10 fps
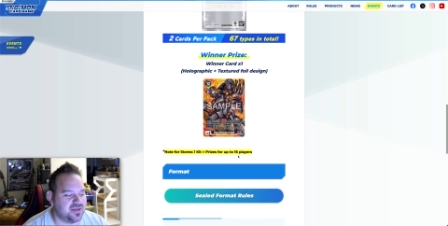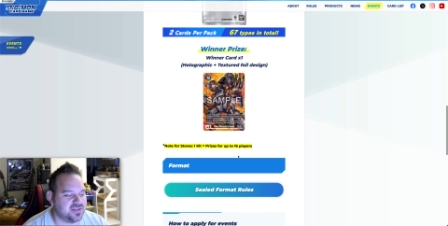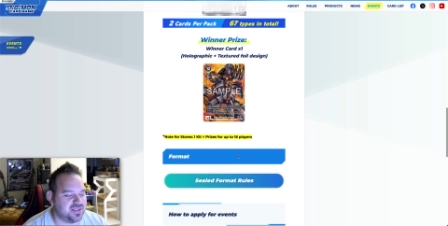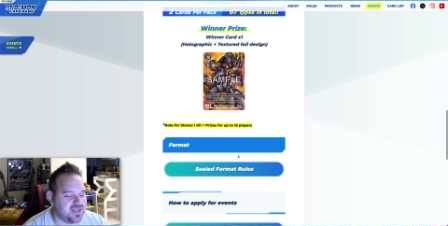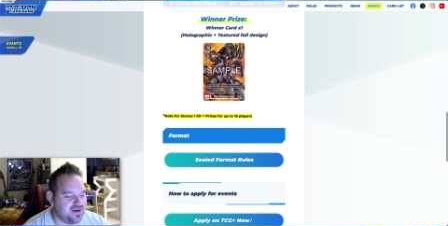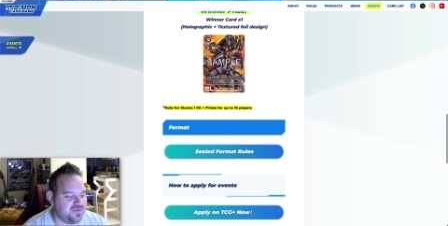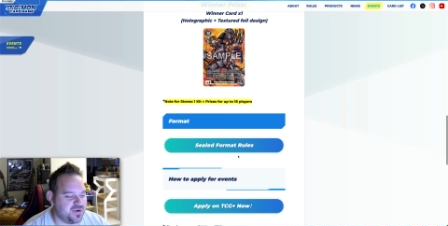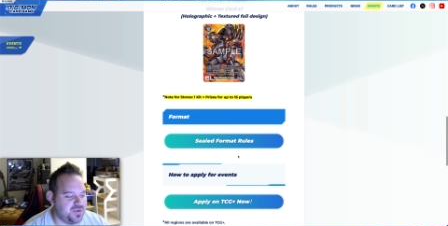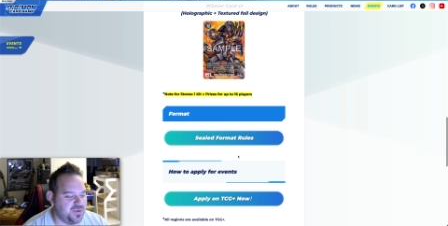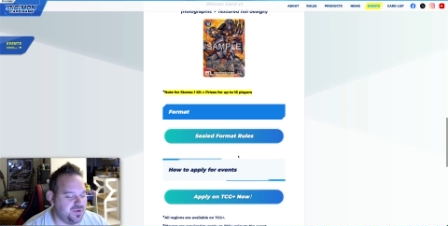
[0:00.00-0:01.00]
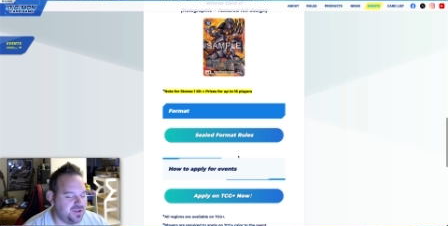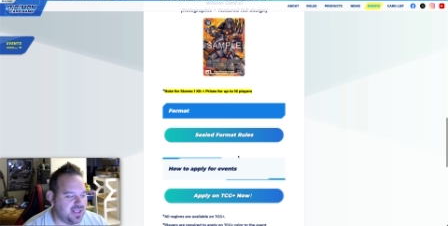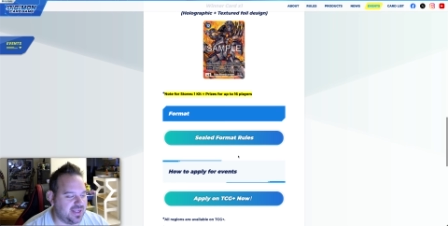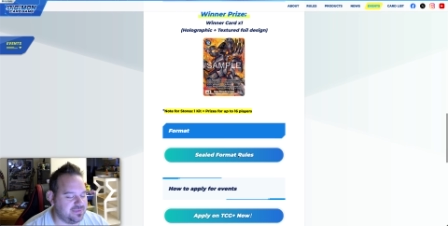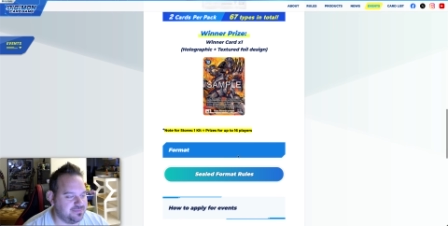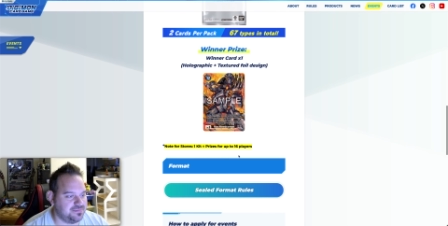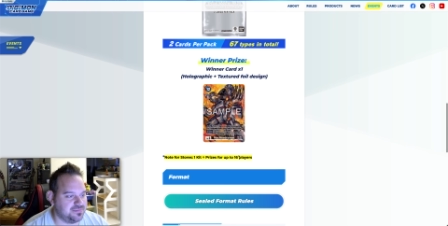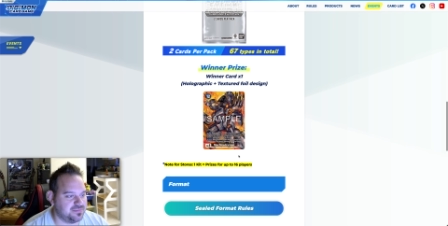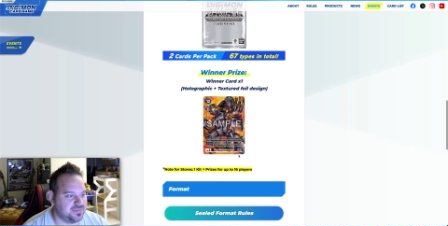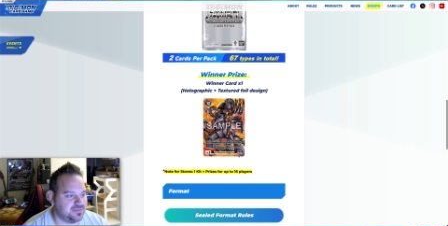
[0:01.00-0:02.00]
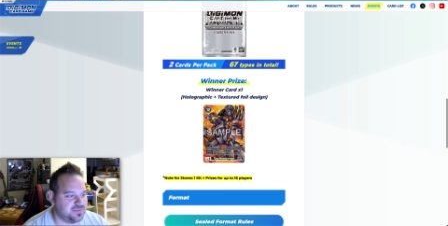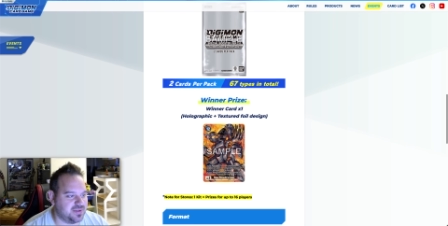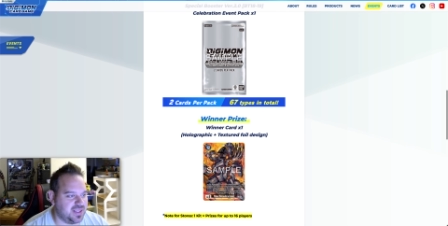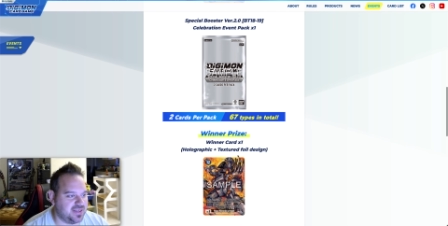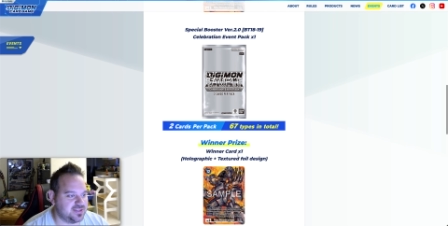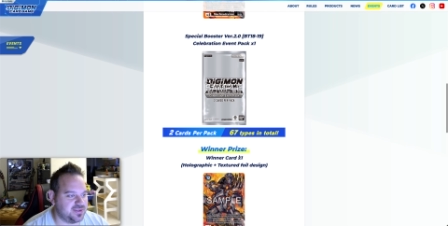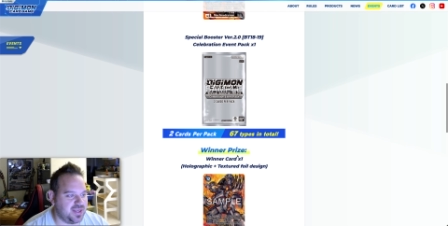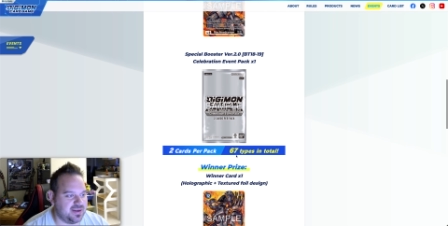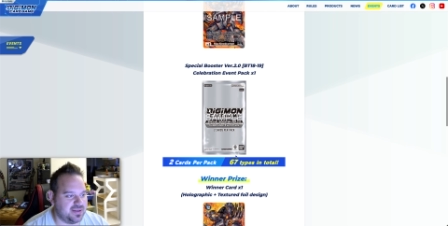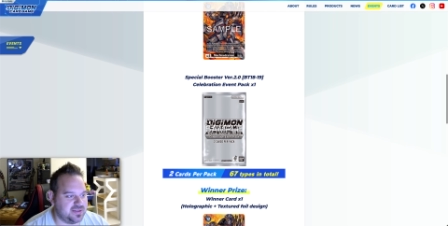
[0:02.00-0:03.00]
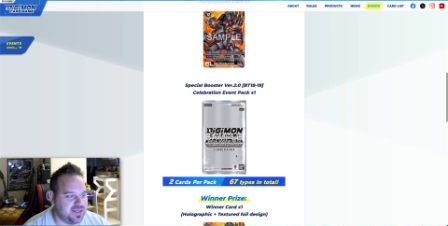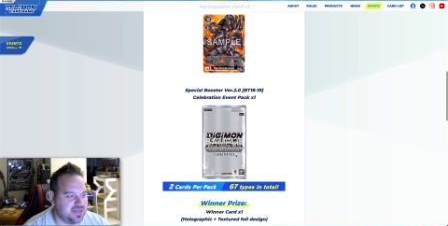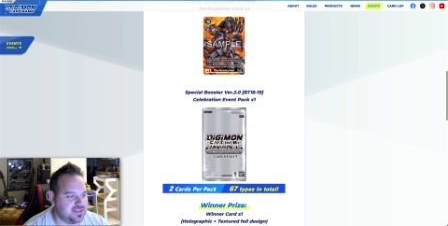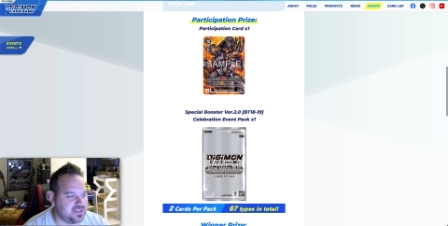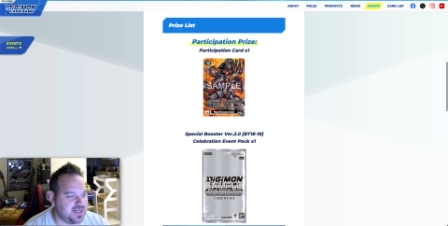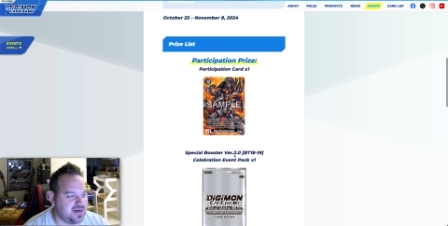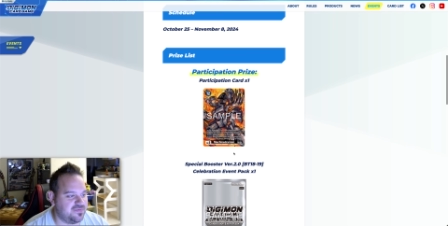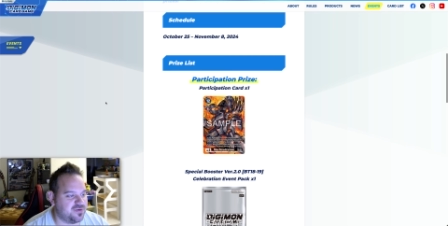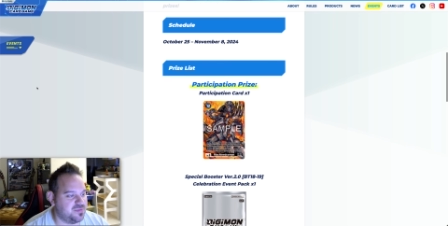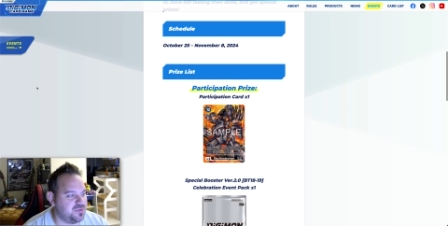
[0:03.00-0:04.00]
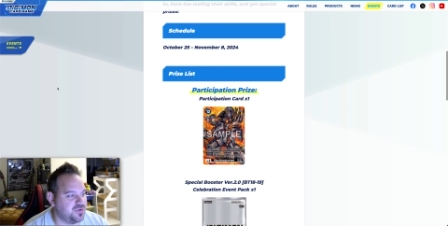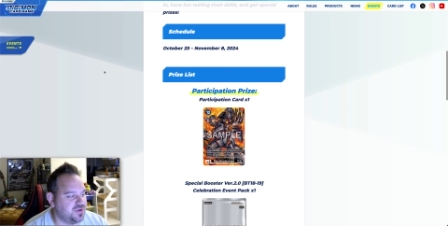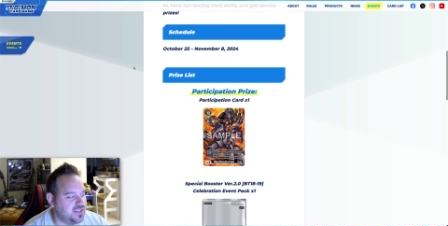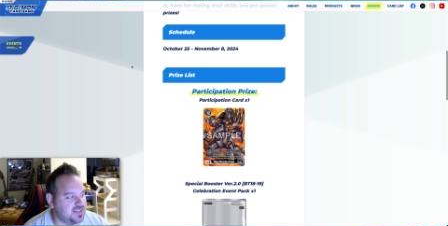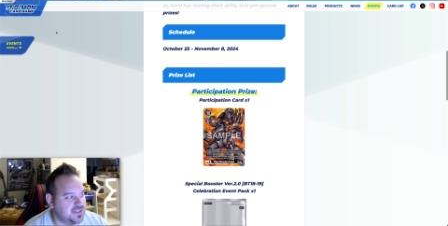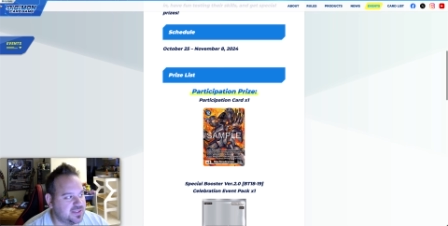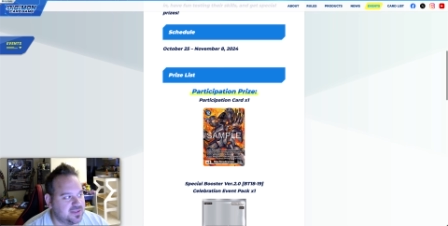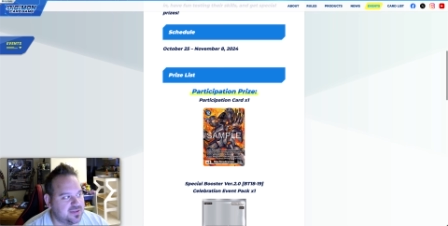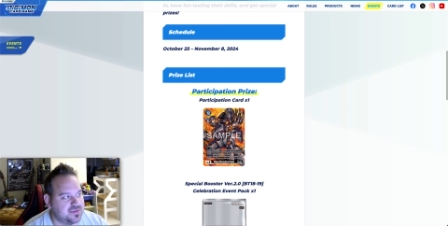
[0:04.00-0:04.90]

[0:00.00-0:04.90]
So that's kind of a cool uh, thing. So yeah, get signed up for your pre-releases.